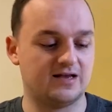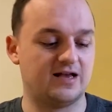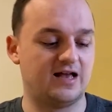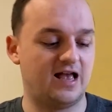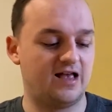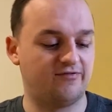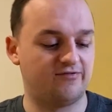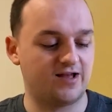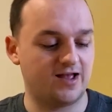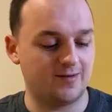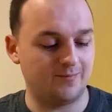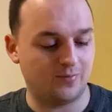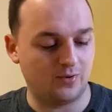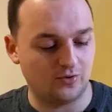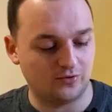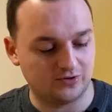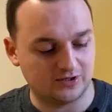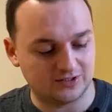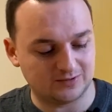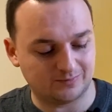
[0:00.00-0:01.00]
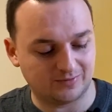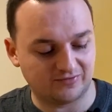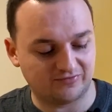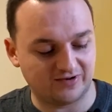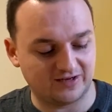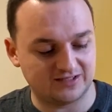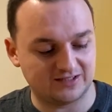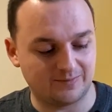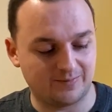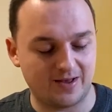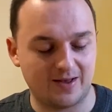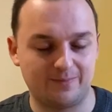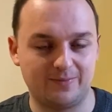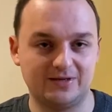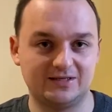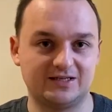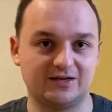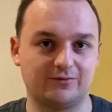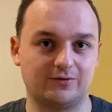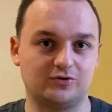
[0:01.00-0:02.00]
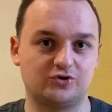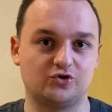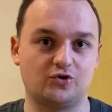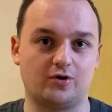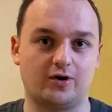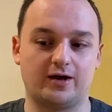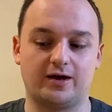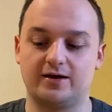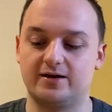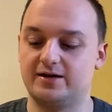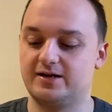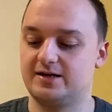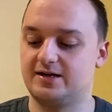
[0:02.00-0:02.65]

If I put this Professor Peppy Zero Sugar